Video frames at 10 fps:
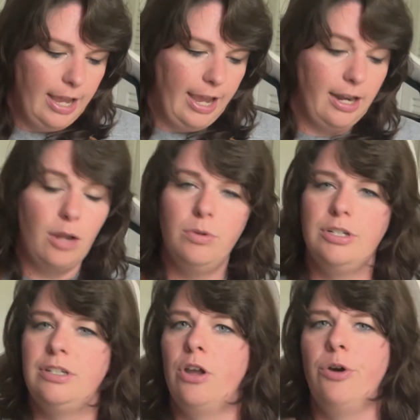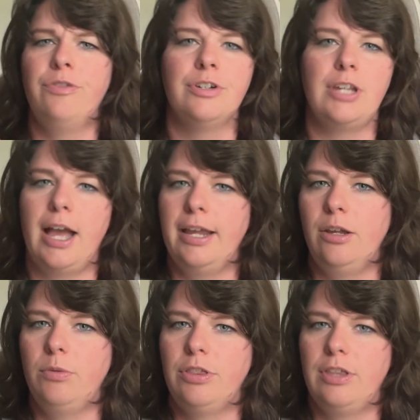And I would over dye
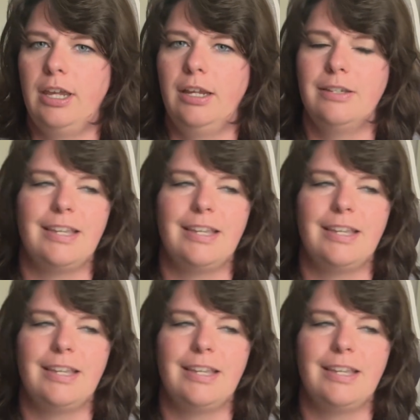it with things.